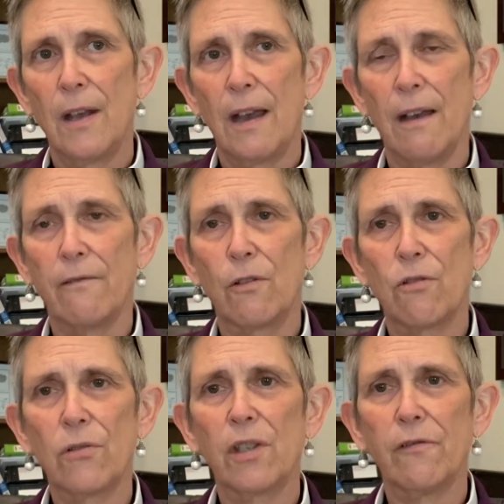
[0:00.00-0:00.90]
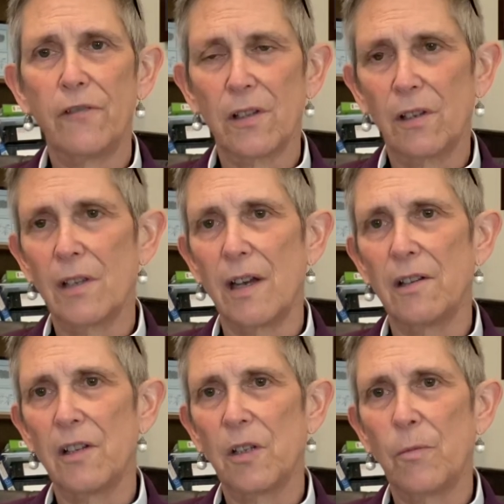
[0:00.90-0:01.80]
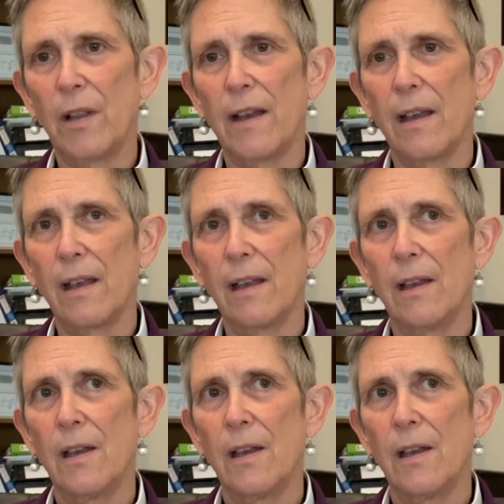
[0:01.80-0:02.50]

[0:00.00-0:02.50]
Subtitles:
have crucifixes on display,